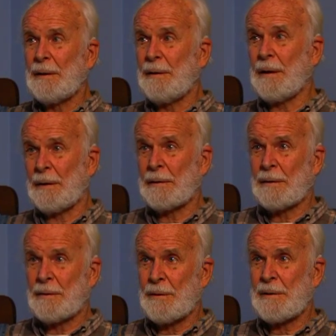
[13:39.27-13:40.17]
not
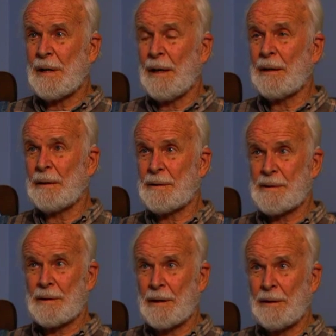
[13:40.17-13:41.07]
to take it as
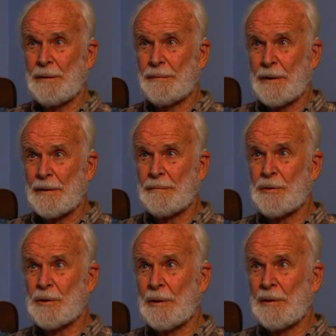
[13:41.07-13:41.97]
a 9-to-5
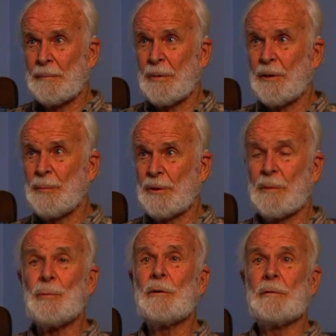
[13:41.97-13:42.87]
job, but to
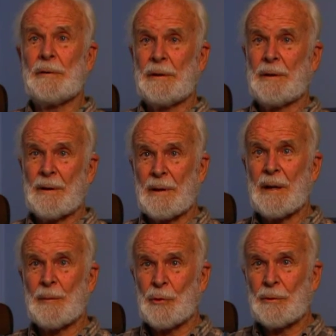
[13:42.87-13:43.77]
move into the
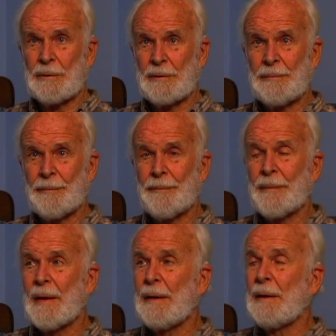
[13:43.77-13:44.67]
neighborhood.
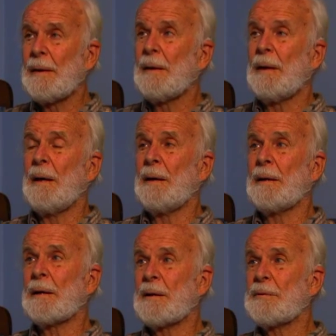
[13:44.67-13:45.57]
And
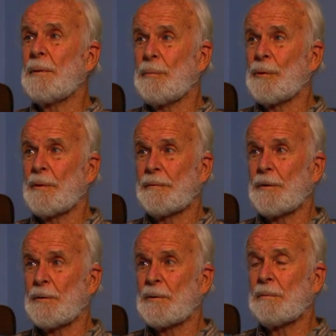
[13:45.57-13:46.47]
I guess we were the
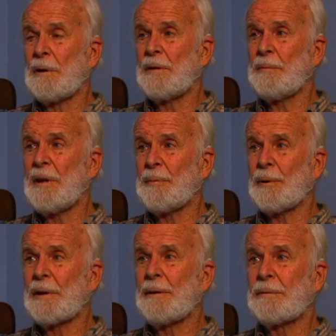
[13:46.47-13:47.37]
first white
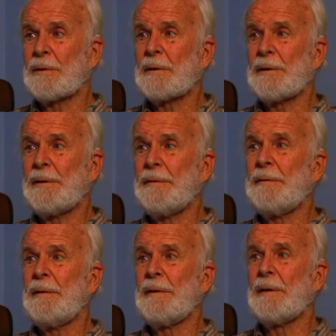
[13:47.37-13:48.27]
people ever to live
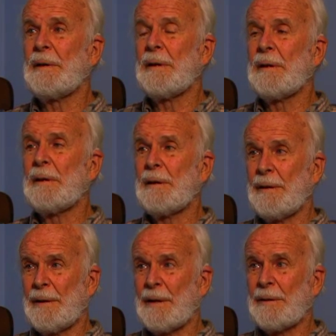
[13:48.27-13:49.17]

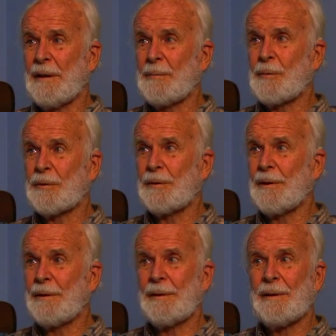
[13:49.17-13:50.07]
in that neighborhood,
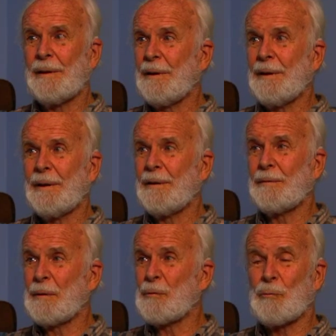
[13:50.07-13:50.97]
and
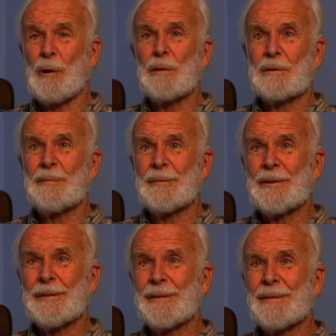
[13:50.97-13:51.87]
we were welcomed
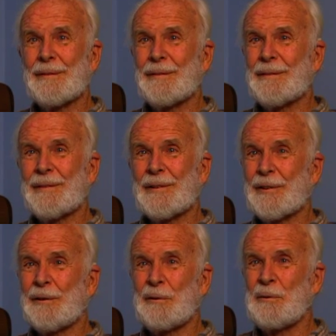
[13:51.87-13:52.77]

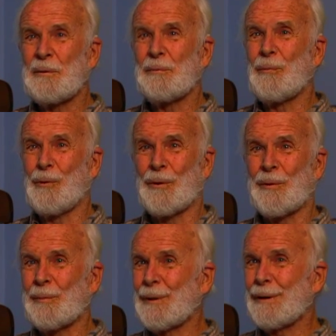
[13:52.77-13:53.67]
so
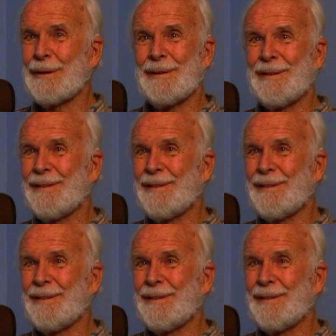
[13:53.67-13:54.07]
warmly.